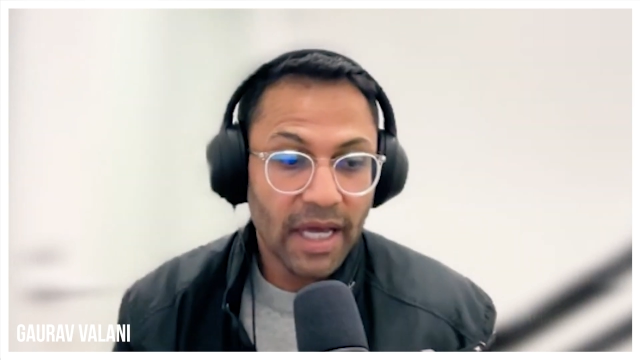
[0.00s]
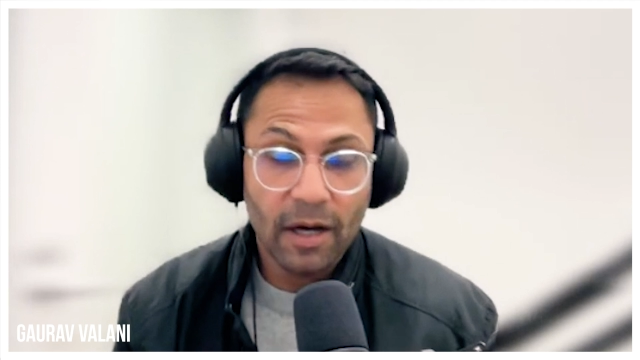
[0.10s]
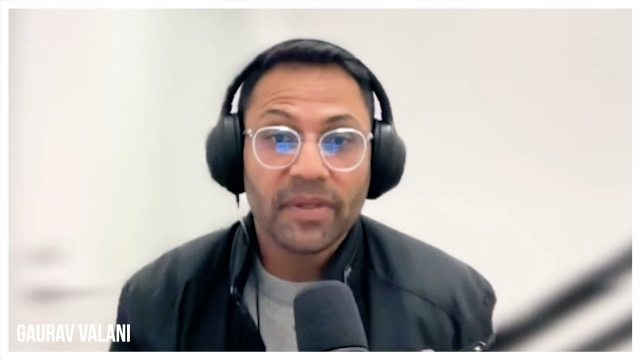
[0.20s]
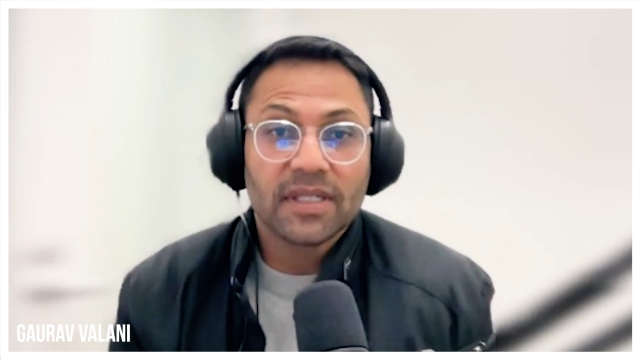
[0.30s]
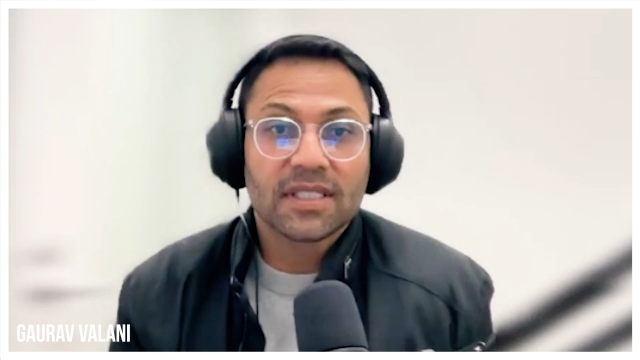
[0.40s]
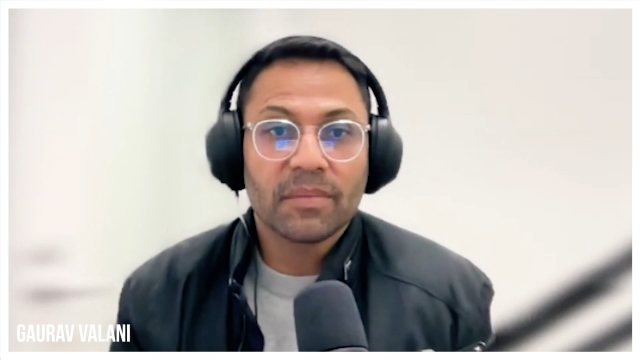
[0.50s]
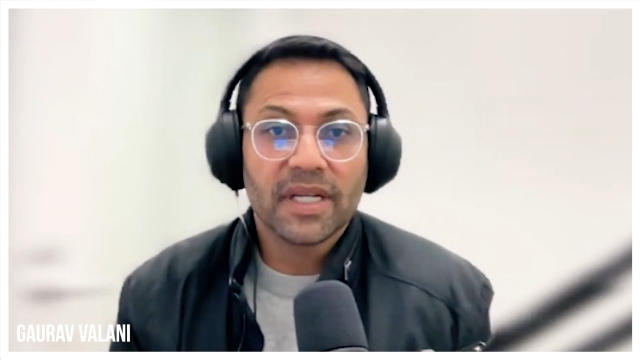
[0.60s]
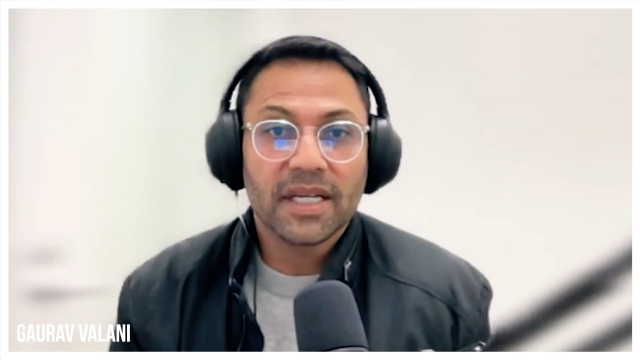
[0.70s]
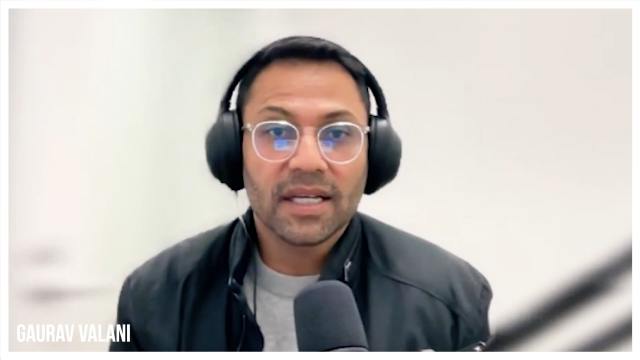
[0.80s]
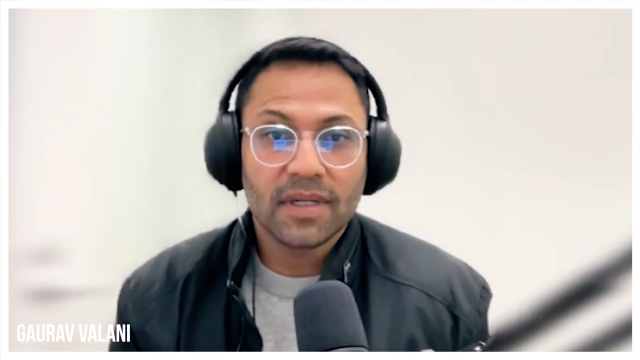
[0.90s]
helping
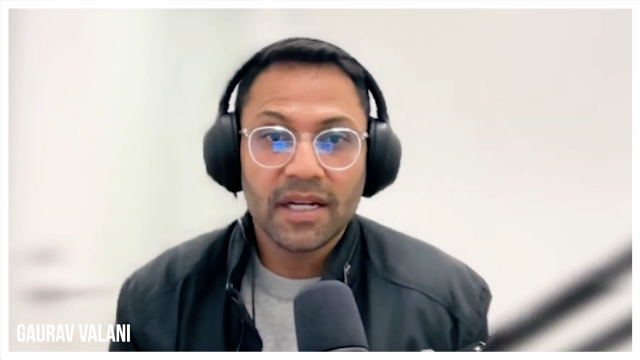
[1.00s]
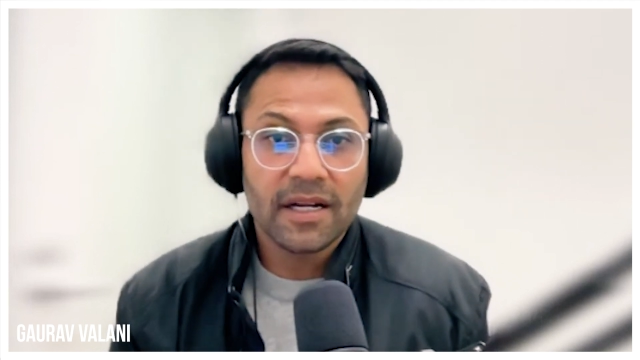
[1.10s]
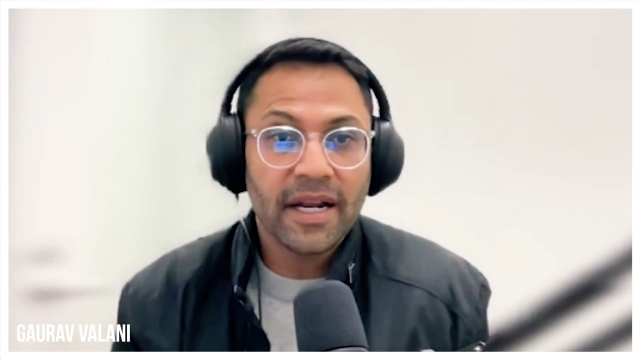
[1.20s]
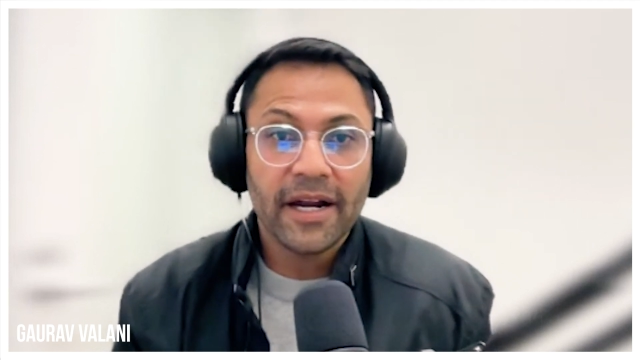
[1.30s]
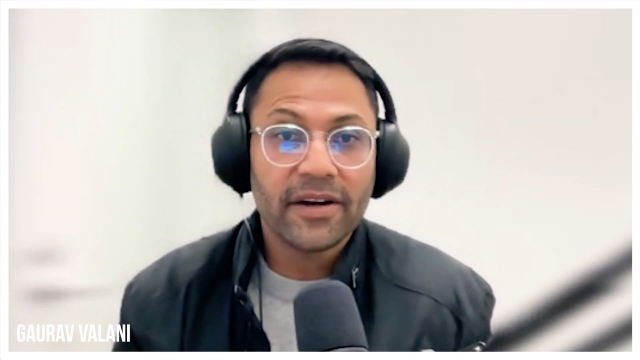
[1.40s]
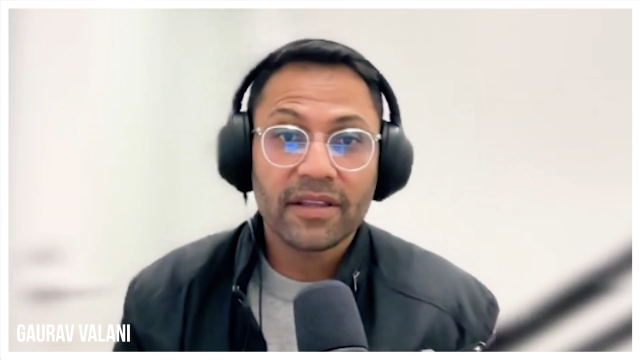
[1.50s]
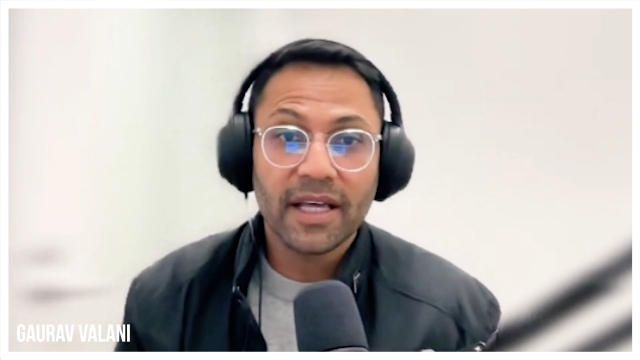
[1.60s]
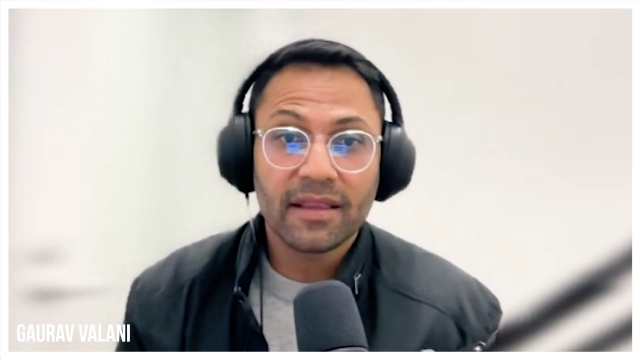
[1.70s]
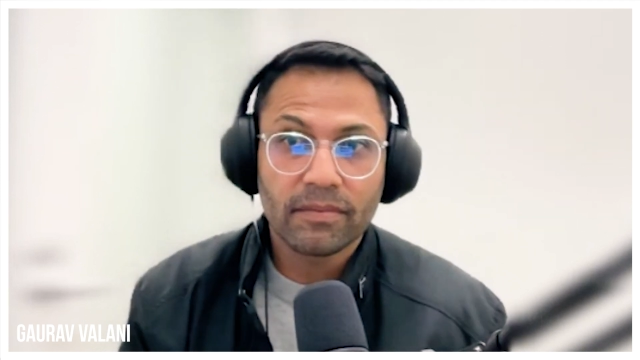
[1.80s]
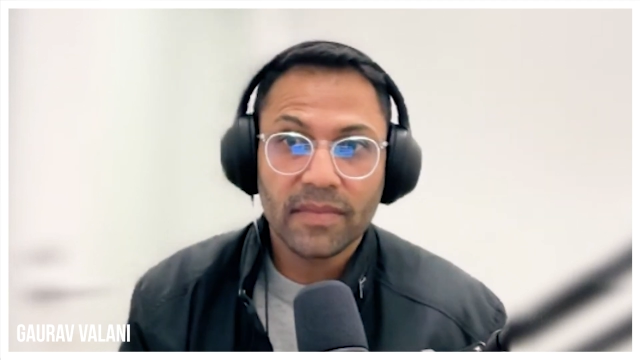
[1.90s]
somebody in an area
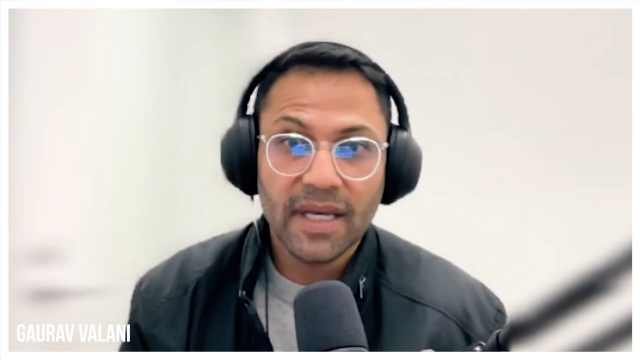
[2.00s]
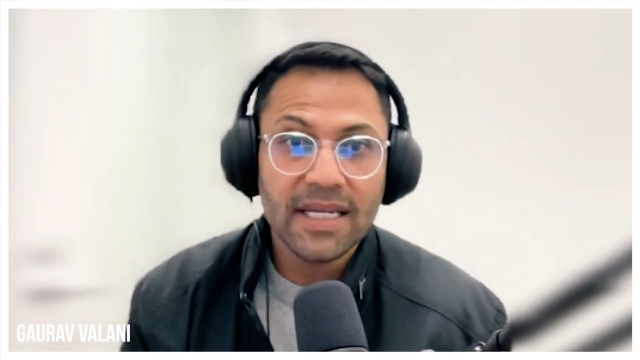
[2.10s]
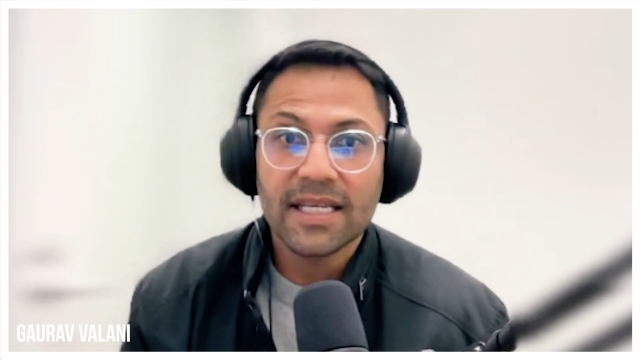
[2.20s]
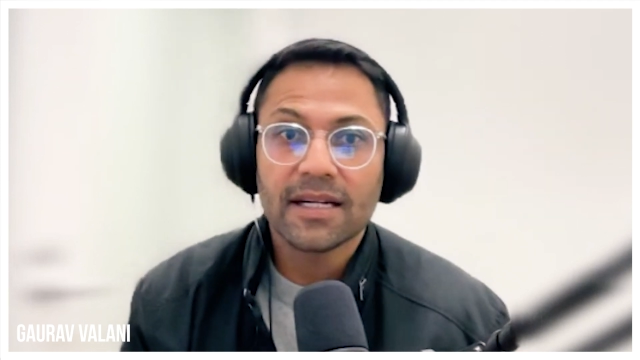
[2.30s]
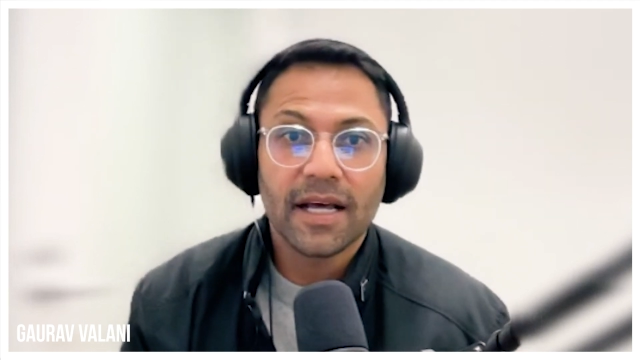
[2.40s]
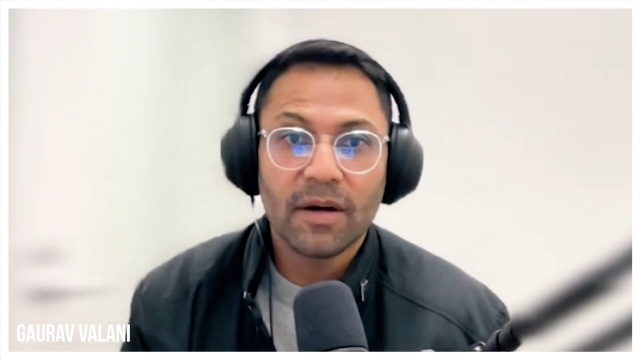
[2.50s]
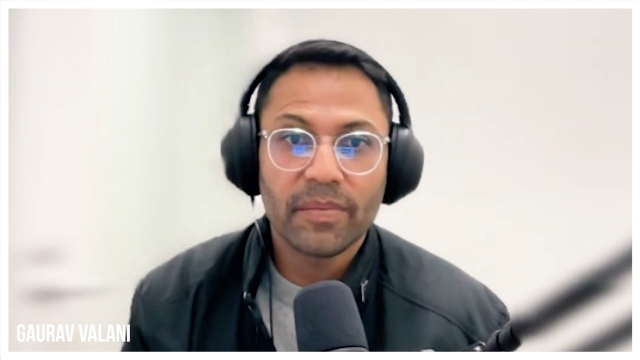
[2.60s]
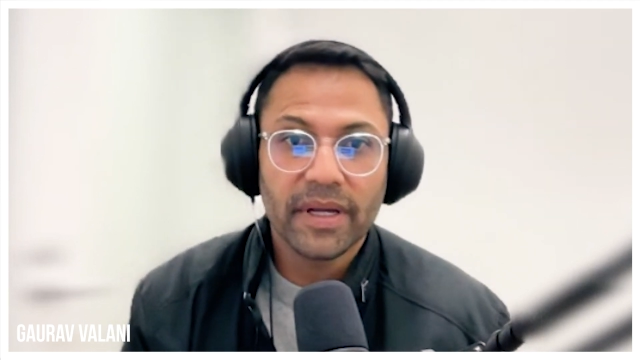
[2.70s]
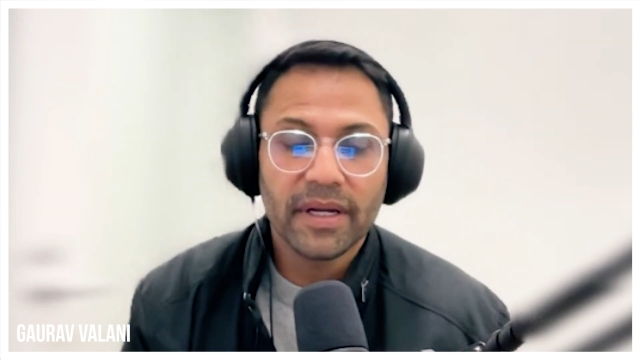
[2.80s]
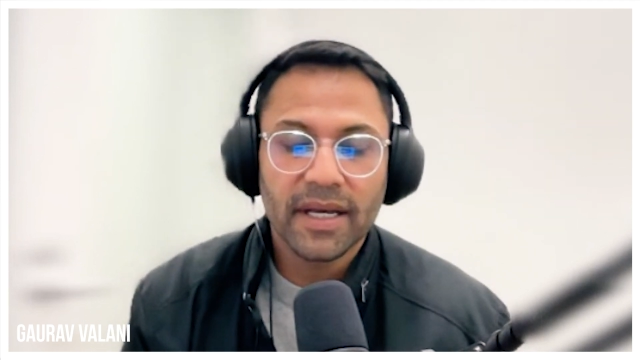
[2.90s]
that they needed help in.